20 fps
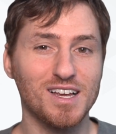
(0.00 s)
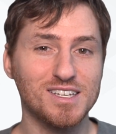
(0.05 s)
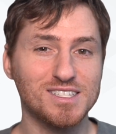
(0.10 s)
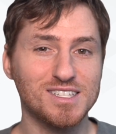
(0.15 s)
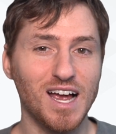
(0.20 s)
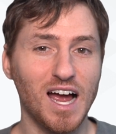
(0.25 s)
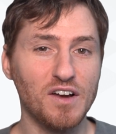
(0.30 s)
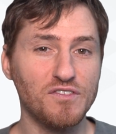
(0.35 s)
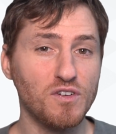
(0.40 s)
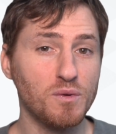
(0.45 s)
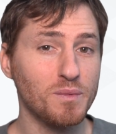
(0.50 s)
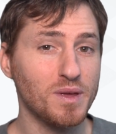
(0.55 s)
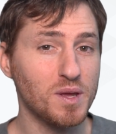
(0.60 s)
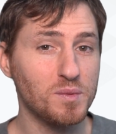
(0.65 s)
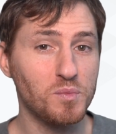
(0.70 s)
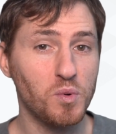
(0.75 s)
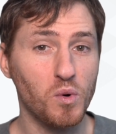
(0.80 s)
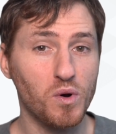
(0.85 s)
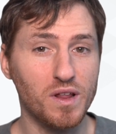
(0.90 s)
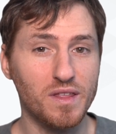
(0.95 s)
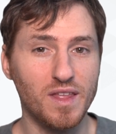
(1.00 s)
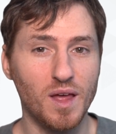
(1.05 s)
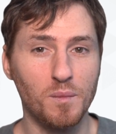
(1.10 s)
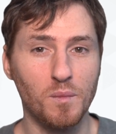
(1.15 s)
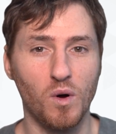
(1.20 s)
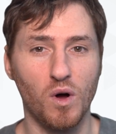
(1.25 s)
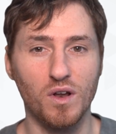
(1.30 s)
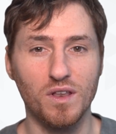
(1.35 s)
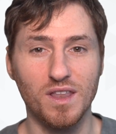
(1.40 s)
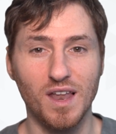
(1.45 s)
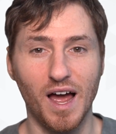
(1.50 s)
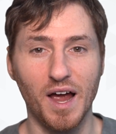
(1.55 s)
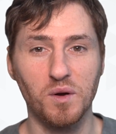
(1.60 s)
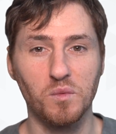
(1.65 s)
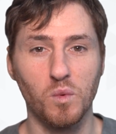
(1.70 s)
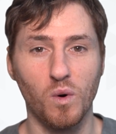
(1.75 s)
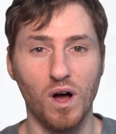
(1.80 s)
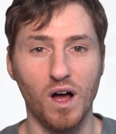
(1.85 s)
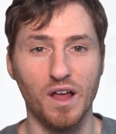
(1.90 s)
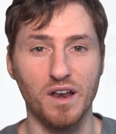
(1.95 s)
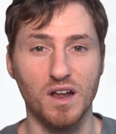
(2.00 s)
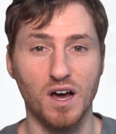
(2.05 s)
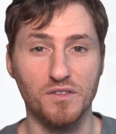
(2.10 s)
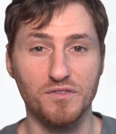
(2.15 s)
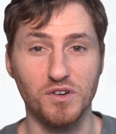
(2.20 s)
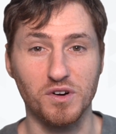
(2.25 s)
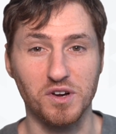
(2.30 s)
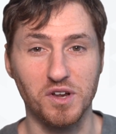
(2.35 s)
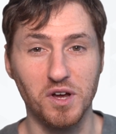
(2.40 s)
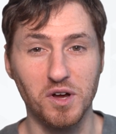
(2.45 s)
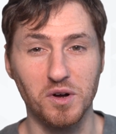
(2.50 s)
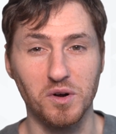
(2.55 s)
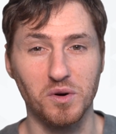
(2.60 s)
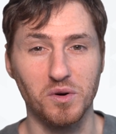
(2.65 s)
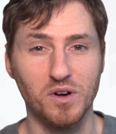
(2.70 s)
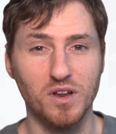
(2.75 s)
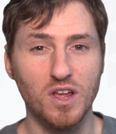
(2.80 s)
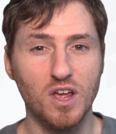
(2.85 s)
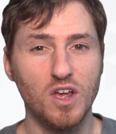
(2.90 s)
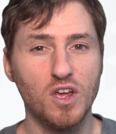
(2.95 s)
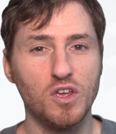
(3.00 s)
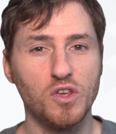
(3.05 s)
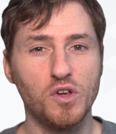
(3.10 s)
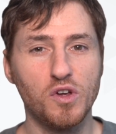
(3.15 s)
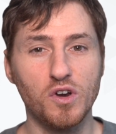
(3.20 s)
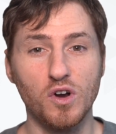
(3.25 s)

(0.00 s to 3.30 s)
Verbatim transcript: Aside from importing them on line one of your code,